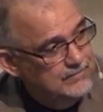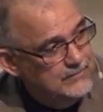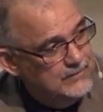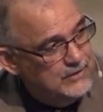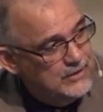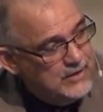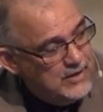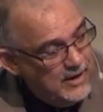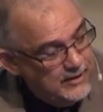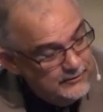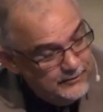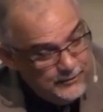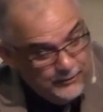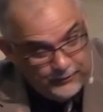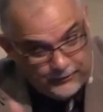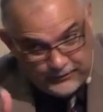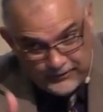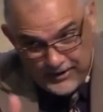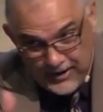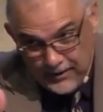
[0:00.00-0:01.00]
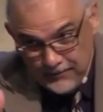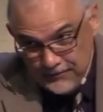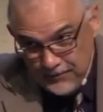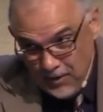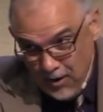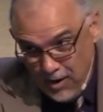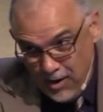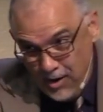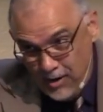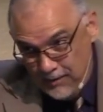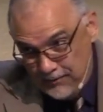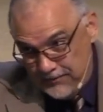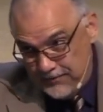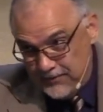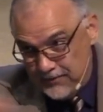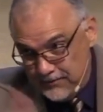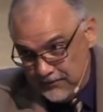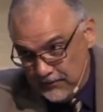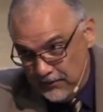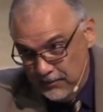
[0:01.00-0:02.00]
to cut yourself
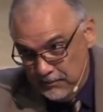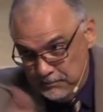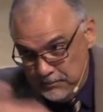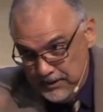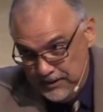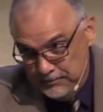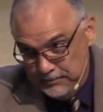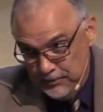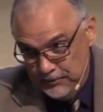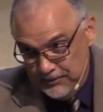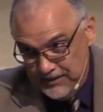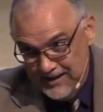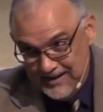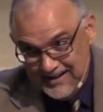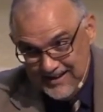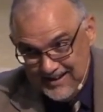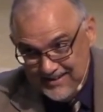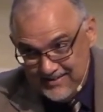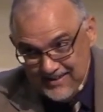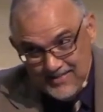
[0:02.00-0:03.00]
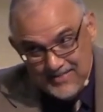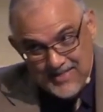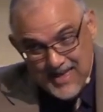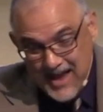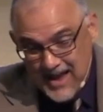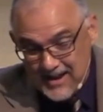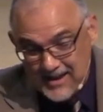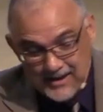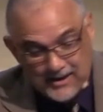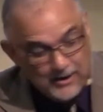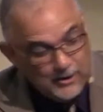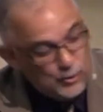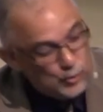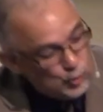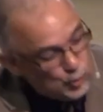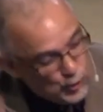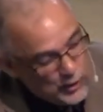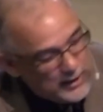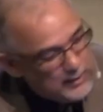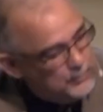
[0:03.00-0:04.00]
off from people. Yet isn't that an
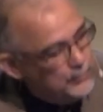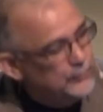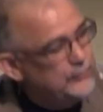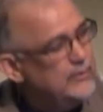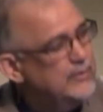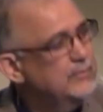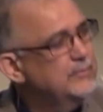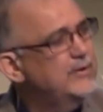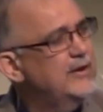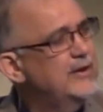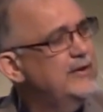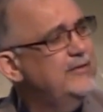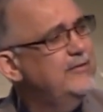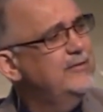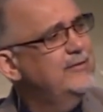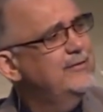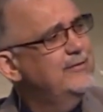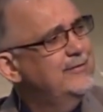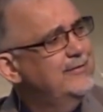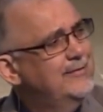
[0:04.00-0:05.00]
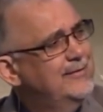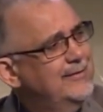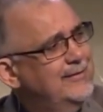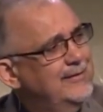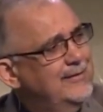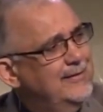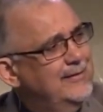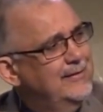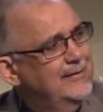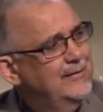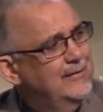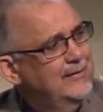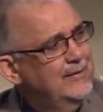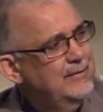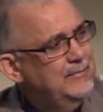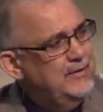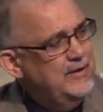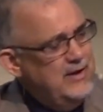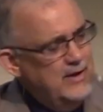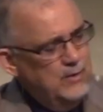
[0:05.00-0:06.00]
incredible temptation?
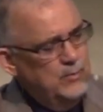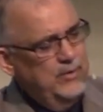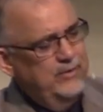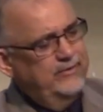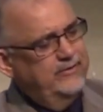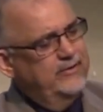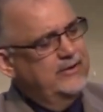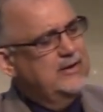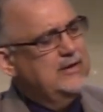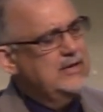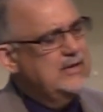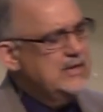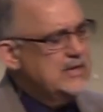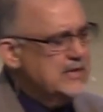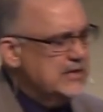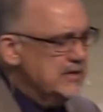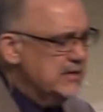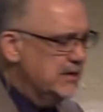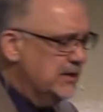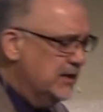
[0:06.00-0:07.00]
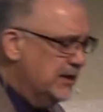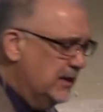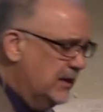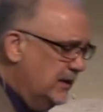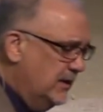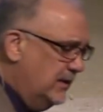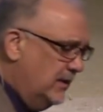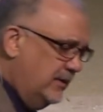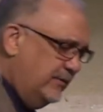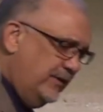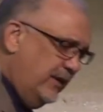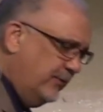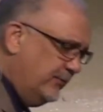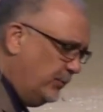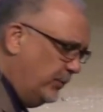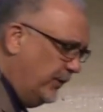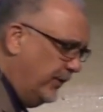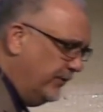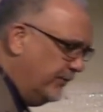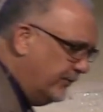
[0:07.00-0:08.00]
I mean, here we see it again. It's
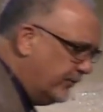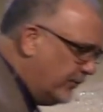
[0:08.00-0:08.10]
elsewhere in the